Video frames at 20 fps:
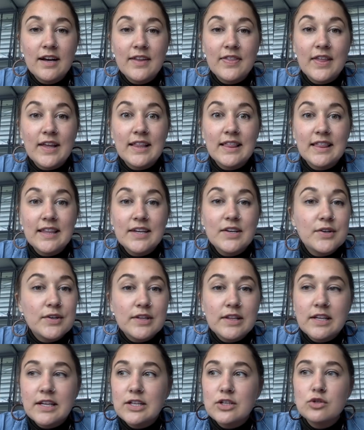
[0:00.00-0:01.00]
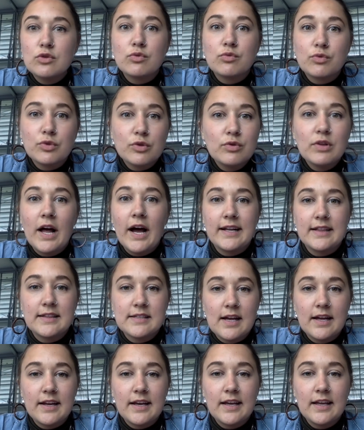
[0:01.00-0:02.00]
and they literally drew
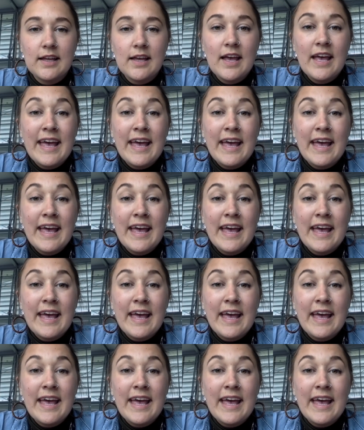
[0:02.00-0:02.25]
lines on it.